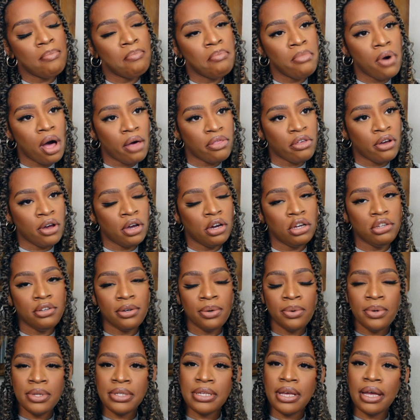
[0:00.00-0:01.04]
motherhood,
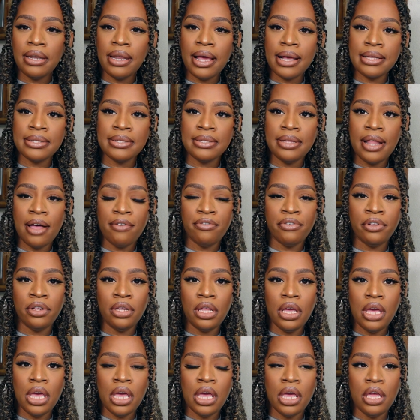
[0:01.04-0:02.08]
you're going to a next level
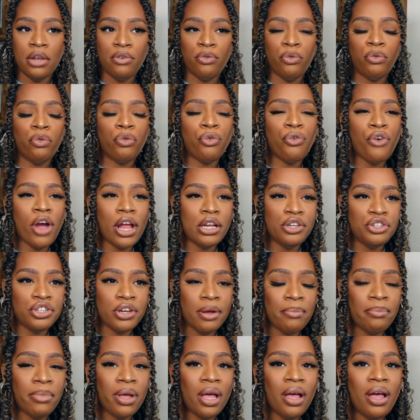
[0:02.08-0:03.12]
in
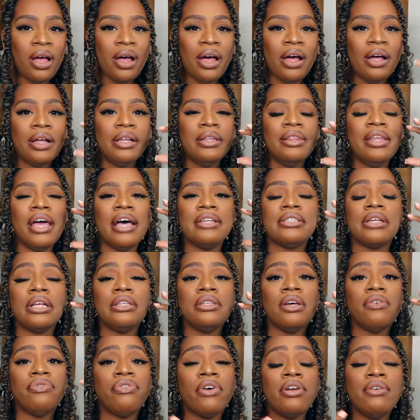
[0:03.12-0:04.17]
friendship, there's
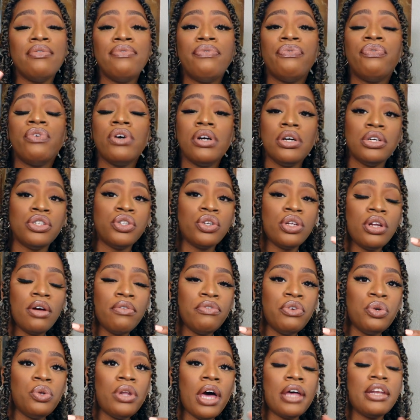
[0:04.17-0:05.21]
a different version
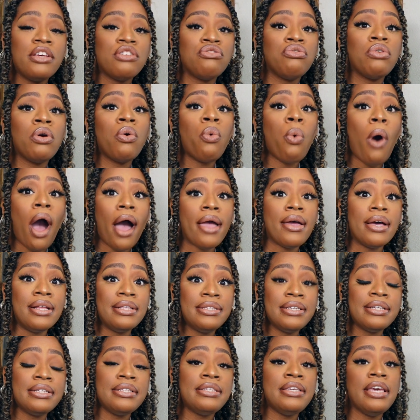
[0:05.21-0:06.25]
of you that is
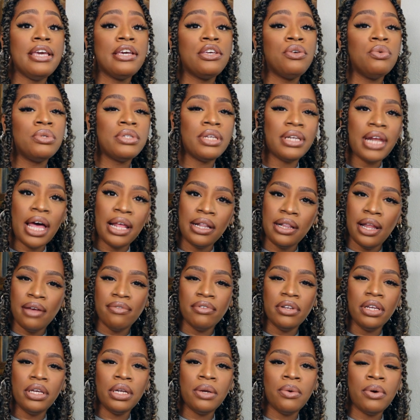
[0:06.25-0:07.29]
required to take you to that
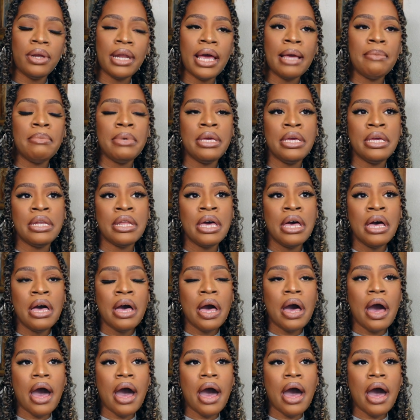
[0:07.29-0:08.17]
level, you know what I mean?